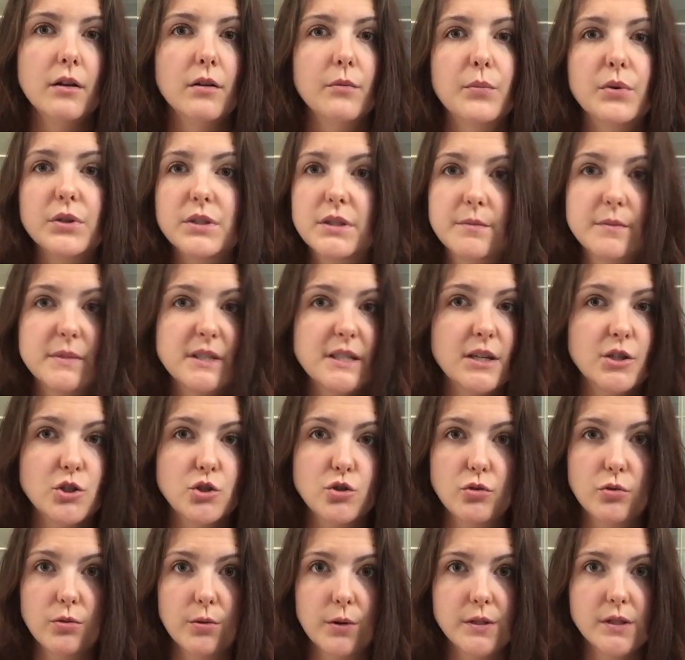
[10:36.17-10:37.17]
put some
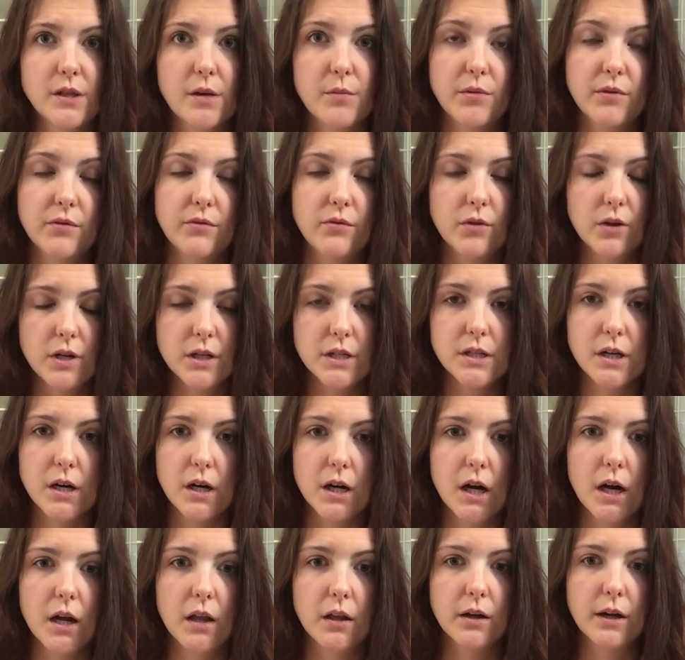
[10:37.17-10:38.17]
essential oils on before I start
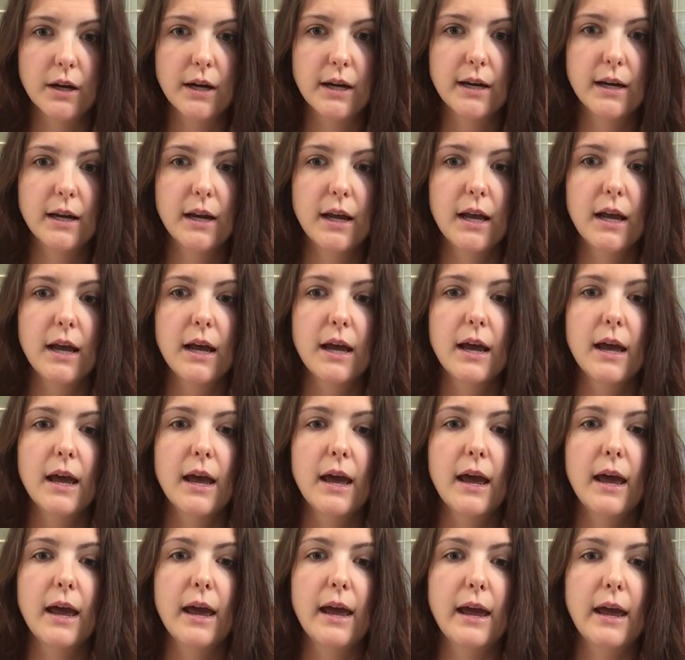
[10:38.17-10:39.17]
coloring,
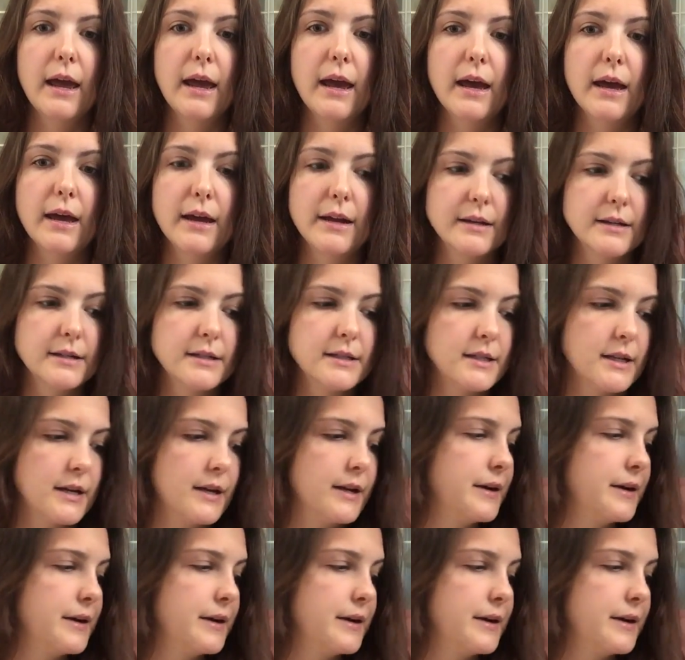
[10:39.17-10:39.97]
and